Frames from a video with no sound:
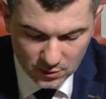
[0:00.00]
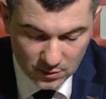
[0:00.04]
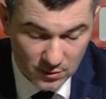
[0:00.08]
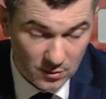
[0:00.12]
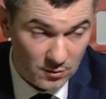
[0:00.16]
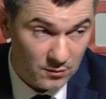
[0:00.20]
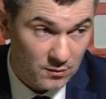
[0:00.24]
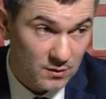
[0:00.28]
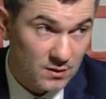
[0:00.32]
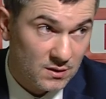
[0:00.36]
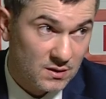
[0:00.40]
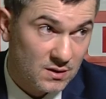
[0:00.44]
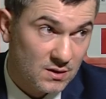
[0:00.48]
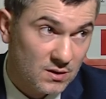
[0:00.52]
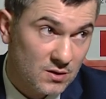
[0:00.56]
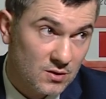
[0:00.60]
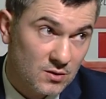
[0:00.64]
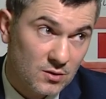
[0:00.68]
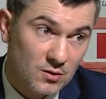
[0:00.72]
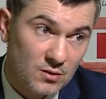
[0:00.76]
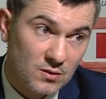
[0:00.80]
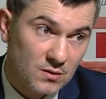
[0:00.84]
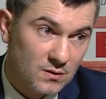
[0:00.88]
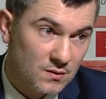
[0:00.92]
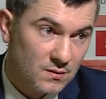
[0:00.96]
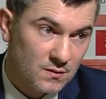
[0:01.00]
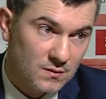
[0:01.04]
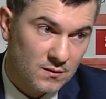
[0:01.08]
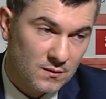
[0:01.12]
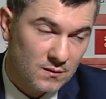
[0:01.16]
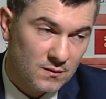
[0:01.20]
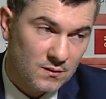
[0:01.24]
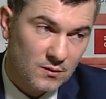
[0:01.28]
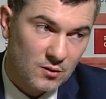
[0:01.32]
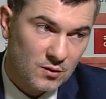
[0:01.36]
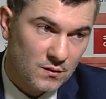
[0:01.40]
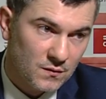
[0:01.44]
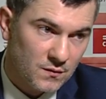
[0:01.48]
so this is not
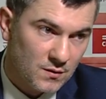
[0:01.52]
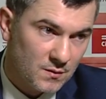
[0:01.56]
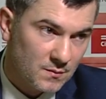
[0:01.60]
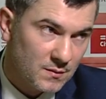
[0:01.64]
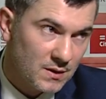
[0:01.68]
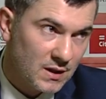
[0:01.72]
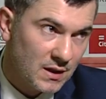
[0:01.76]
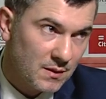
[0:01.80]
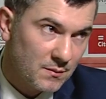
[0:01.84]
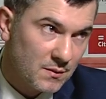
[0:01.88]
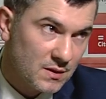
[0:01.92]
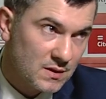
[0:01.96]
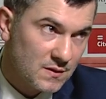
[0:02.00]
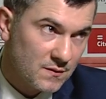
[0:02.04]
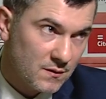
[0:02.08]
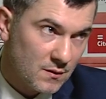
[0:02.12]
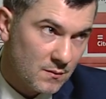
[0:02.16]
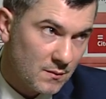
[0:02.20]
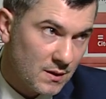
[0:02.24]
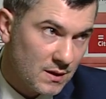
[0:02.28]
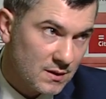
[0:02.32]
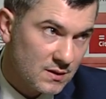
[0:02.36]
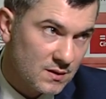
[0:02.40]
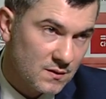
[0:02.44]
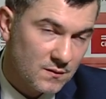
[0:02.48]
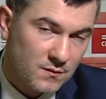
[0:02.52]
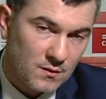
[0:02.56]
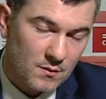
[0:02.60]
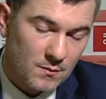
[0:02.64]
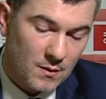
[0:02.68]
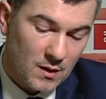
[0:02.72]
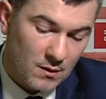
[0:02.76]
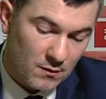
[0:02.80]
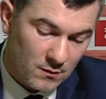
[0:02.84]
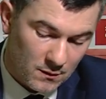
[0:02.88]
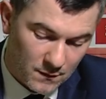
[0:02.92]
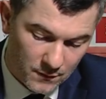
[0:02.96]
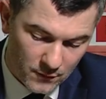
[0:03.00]
from them, it's from us, from
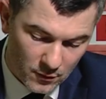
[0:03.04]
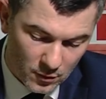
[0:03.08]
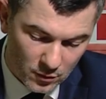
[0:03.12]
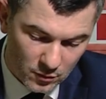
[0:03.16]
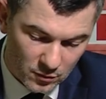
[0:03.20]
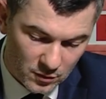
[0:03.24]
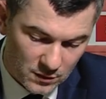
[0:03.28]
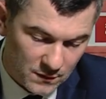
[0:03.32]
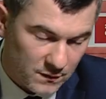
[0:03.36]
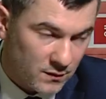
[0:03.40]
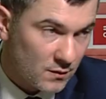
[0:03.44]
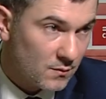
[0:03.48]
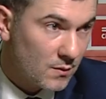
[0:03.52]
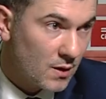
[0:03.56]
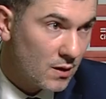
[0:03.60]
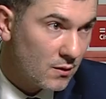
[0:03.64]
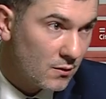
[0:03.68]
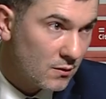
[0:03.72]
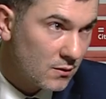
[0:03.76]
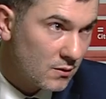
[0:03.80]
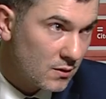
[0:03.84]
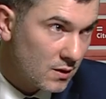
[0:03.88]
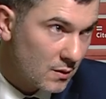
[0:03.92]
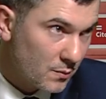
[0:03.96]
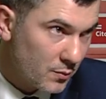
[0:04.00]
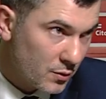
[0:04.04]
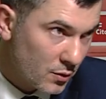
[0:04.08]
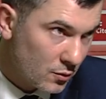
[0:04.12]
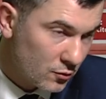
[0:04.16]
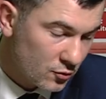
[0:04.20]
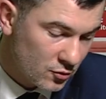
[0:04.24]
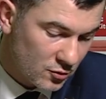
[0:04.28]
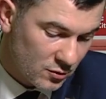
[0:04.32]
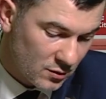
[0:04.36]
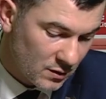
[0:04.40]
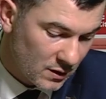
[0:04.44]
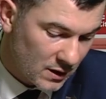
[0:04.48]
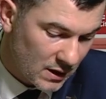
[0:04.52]
our focus, from our
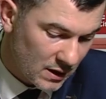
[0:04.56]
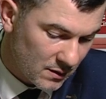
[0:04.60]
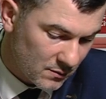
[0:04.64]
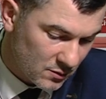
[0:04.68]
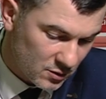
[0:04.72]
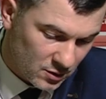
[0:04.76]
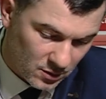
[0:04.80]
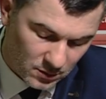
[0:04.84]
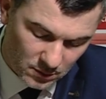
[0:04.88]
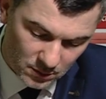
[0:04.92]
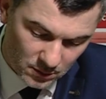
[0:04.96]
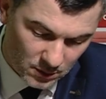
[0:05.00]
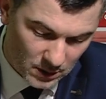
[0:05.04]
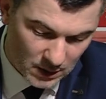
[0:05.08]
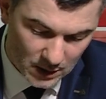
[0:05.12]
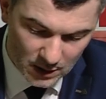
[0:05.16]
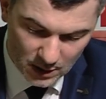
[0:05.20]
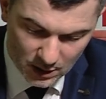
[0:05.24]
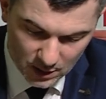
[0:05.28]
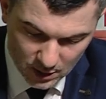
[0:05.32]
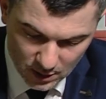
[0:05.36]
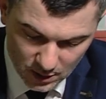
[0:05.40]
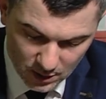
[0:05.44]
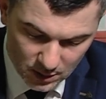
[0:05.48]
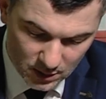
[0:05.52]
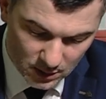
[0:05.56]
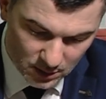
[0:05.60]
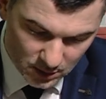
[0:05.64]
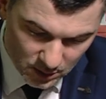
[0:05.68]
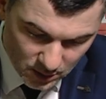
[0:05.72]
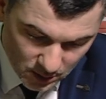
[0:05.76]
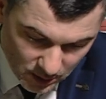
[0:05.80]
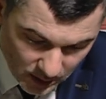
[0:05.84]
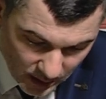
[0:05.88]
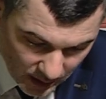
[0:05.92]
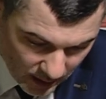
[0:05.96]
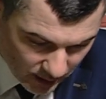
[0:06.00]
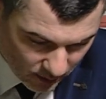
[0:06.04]
approach to the game. So
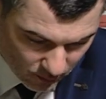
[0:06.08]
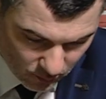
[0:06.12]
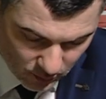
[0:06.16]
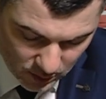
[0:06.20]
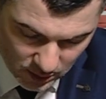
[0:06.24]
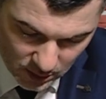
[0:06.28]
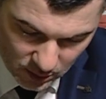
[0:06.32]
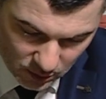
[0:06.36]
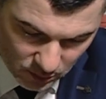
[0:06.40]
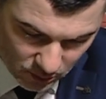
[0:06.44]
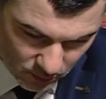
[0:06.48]
yeah, we need